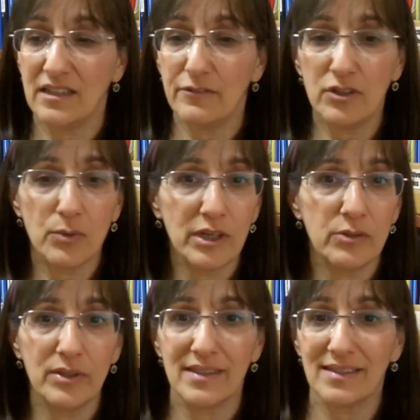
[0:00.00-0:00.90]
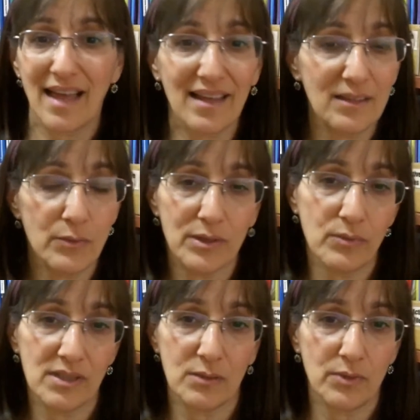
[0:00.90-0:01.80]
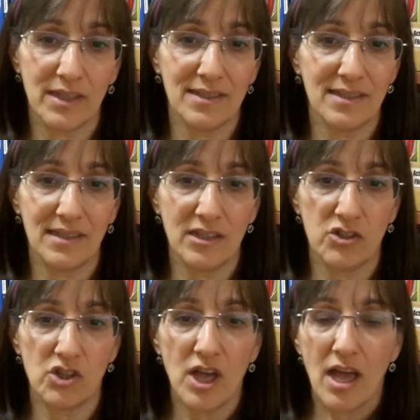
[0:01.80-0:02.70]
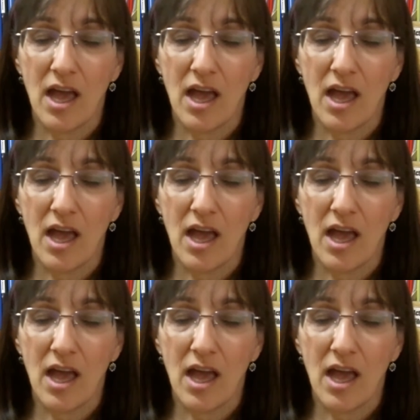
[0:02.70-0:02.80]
even though I knew exactly what it was I wanted to teach,